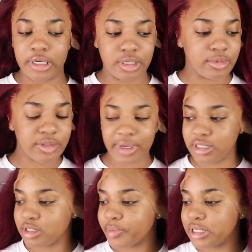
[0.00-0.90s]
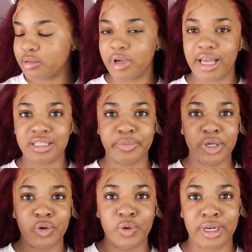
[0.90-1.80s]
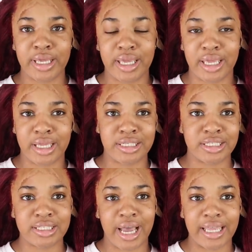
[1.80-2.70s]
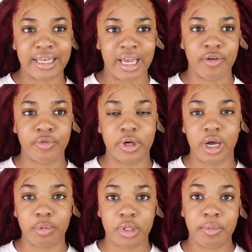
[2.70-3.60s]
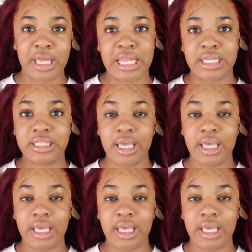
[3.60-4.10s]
So I'm about to spray some Got To Be on it and just tie it down for a couple of minutes.